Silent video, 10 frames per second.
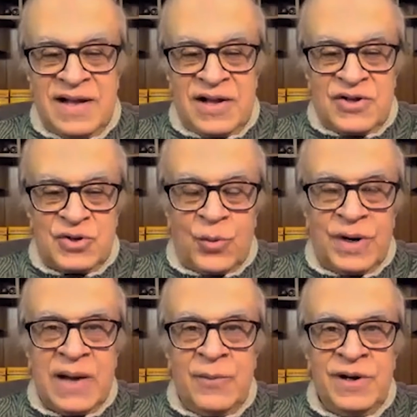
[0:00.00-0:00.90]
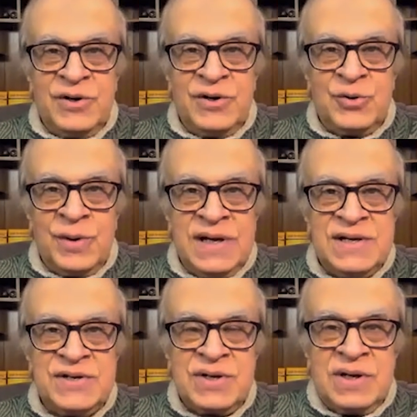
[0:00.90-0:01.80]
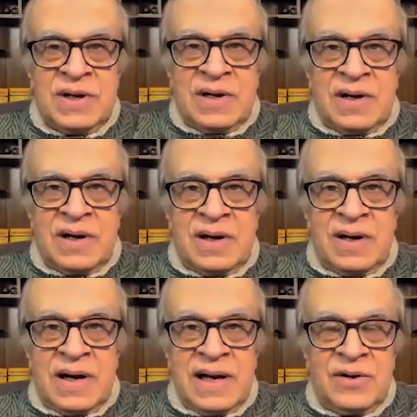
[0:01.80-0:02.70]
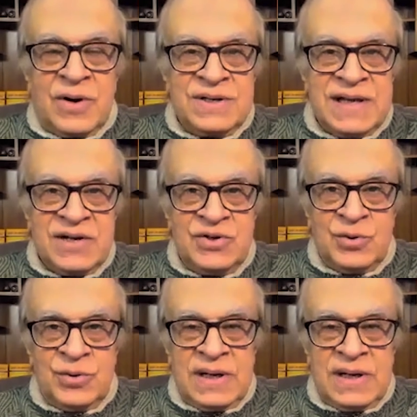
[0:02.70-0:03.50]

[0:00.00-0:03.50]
So what I will do is I'll contact you